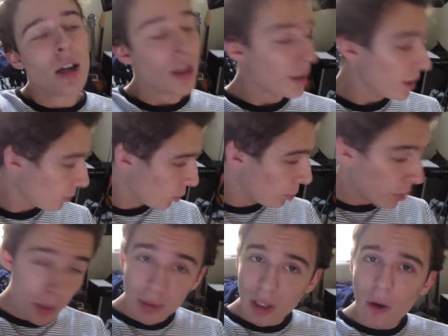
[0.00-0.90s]
and then we'll
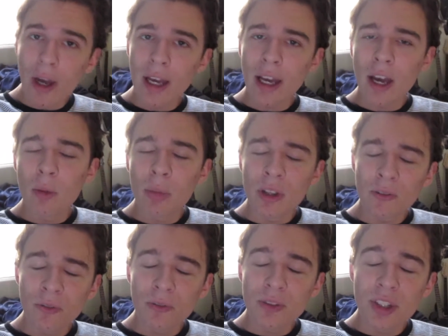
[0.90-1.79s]
probably go hang out.
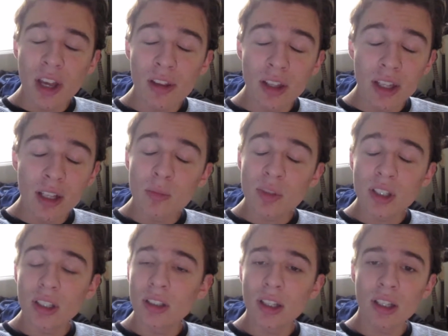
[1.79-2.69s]
But till then, I'm
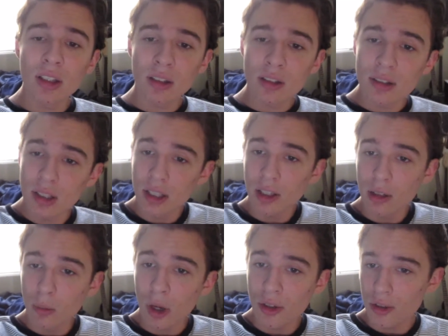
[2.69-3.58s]
just gonna hit, sit
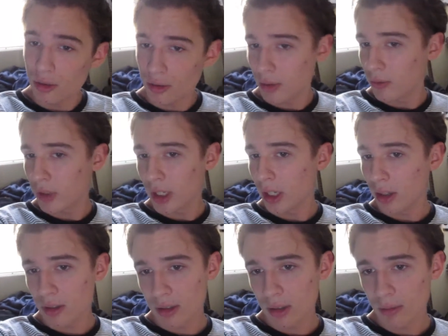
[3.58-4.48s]
here and watch YouTube
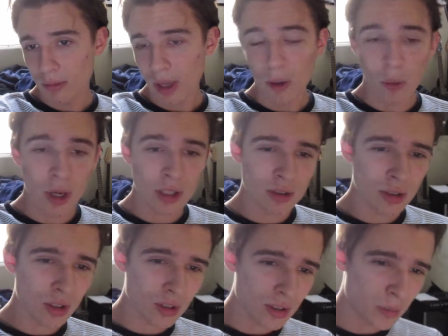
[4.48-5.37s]
videos. I went and
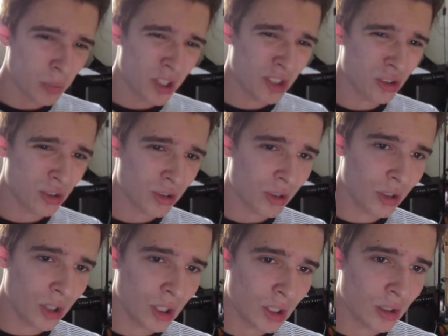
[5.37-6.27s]
took some pictures
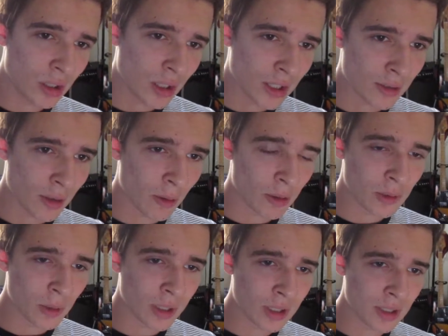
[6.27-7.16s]
earlier. That's what
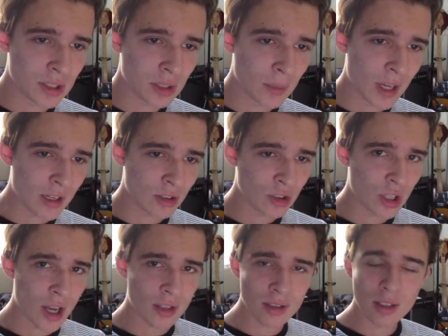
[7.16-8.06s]
was one of the cinematic
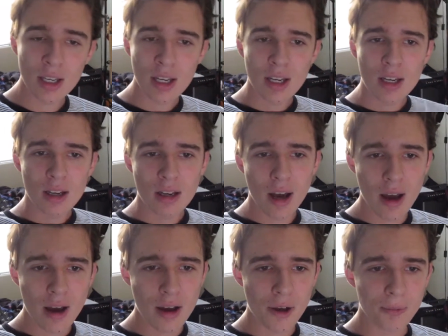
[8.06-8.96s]
shots.
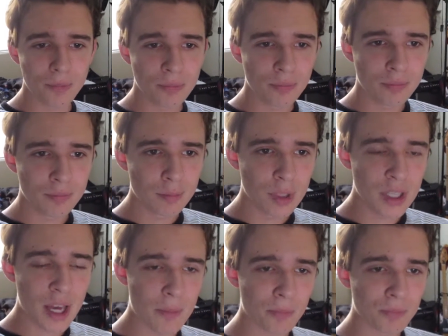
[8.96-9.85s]
Um, but
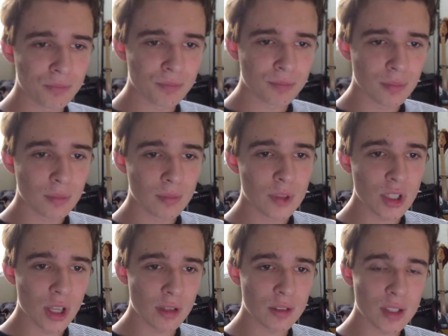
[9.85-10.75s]
yeah,
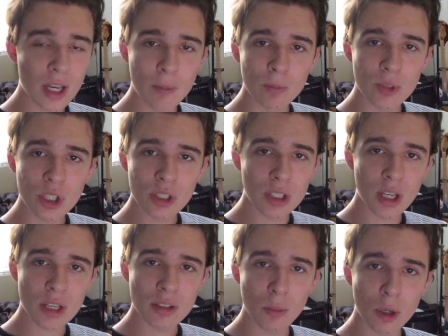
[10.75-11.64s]
that's all I have to say, so I'll see
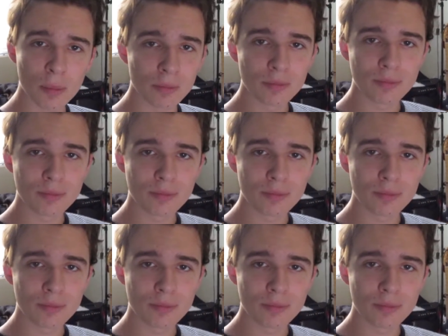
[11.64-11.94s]
you guys tomorrow.